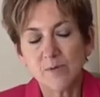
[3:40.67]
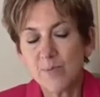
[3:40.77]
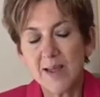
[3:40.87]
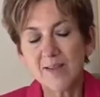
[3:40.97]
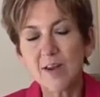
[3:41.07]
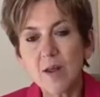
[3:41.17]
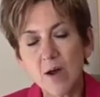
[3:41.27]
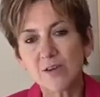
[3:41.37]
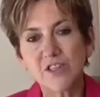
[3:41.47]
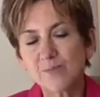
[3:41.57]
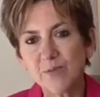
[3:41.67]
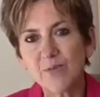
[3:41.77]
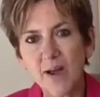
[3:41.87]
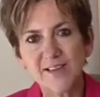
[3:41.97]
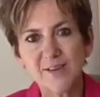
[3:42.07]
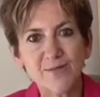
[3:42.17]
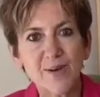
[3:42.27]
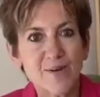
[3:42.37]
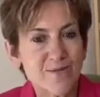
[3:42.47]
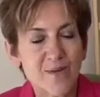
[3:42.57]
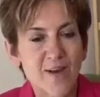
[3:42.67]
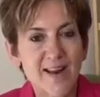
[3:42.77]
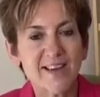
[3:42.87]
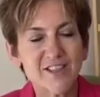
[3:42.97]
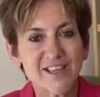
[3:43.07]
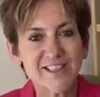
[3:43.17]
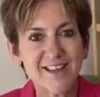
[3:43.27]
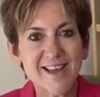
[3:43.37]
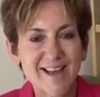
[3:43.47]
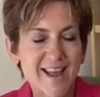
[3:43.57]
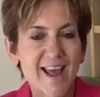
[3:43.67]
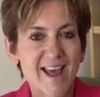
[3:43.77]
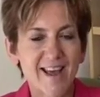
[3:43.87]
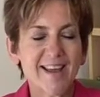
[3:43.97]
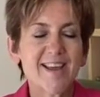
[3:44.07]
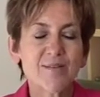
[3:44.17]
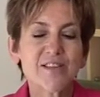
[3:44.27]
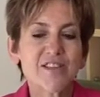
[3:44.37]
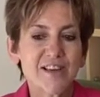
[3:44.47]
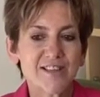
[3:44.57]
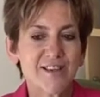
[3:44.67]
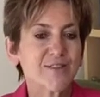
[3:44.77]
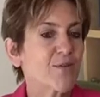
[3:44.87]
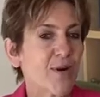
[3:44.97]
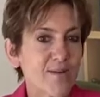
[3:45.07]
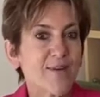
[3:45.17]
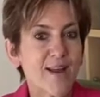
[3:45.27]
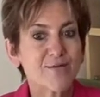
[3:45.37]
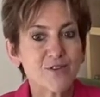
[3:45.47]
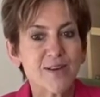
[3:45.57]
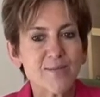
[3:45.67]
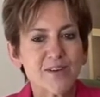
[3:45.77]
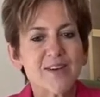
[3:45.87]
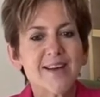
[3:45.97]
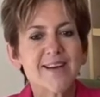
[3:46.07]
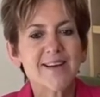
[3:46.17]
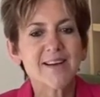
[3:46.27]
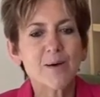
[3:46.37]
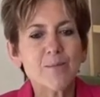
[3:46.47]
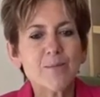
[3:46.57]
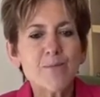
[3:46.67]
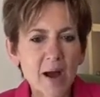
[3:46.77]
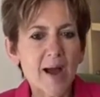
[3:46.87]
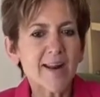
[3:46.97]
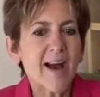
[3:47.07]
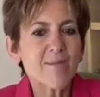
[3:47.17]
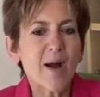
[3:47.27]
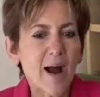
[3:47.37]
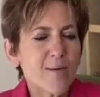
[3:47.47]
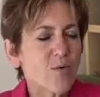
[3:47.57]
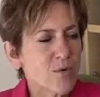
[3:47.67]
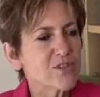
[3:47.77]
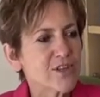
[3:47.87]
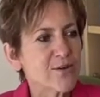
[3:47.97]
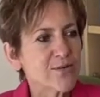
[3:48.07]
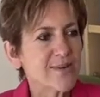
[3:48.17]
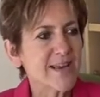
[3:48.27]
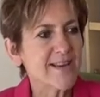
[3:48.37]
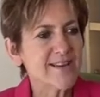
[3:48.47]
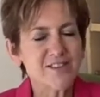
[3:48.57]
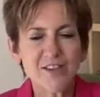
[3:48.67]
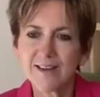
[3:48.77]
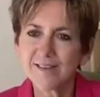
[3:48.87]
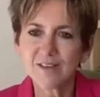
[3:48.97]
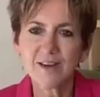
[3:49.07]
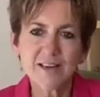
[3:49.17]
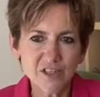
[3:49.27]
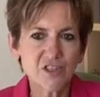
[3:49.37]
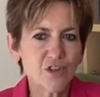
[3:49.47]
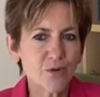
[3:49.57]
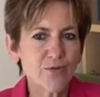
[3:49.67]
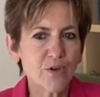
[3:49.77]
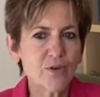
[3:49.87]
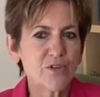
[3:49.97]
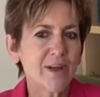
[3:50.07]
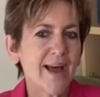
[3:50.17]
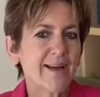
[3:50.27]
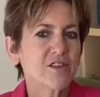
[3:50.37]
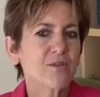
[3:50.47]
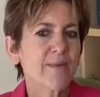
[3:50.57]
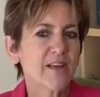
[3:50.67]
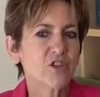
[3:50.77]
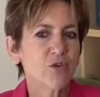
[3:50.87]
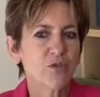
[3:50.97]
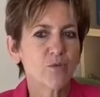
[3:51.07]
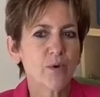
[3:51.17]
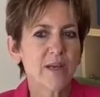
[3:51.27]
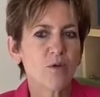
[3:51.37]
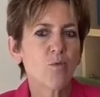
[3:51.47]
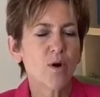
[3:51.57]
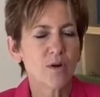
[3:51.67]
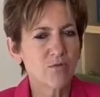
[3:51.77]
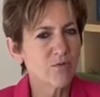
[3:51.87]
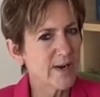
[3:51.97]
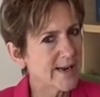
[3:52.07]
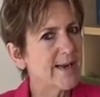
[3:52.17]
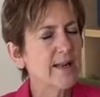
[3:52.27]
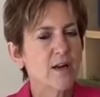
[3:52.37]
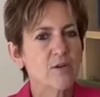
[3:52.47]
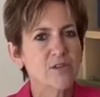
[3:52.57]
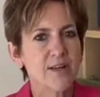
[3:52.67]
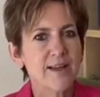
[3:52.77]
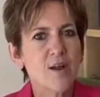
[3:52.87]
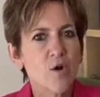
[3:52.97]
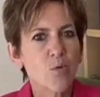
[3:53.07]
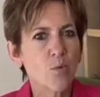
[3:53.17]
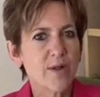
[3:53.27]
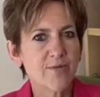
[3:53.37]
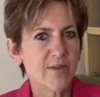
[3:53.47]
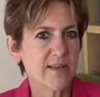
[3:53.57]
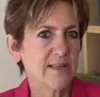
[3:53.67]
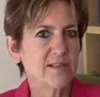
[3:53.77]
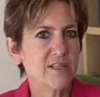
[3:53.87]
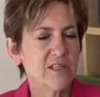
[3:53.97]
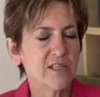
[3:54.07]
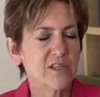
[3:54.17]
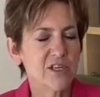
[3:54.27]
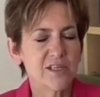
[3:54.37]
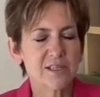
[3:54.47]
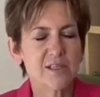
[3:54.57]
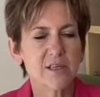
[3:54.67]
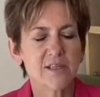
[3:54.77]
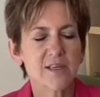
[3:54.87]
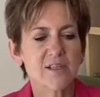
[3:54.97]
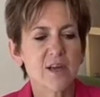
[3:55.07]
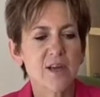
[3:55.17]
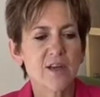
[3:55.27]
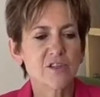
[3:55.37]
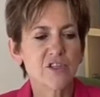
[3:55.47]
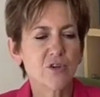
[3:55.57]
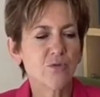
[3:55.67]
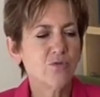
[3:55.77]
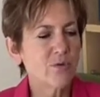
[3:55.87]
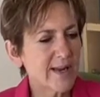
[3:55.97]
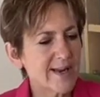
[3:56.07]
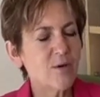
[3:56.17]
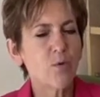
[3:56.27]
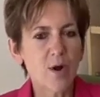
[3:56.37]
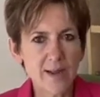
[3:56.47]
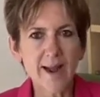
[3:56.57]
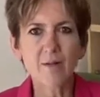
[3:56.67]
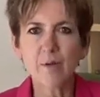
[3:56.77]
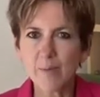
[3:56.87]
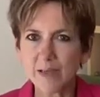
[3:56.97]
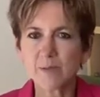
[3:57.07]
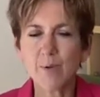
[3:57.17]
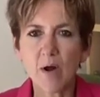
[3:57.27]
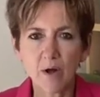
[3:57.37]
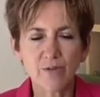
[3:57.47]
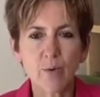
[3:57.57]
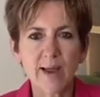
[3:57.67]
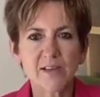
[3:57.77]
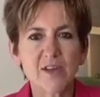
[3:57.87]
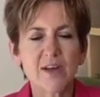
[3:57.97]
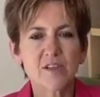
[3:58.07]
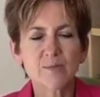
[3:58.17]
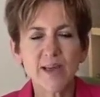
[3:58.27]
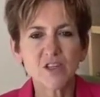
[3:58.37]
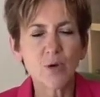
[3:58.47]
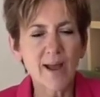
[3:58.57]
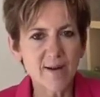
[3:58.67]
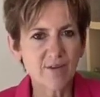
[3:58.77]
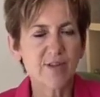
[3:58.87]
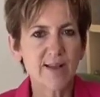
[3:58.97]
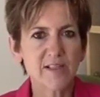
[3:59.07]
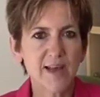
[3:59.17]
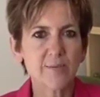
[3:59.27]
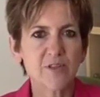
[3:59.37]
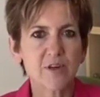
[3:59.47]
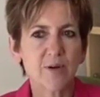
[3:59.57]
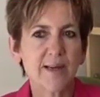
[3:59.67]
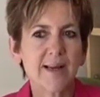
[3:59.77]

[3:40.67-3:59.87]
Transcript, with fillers: being the largest provider of NHS care here in Sussex for IVF treatment. But I'm also keen to listen to your views and to make sure that we can work really closely with the CCGs in Sussex to really work out the best pathways, to make sure everything is absolutely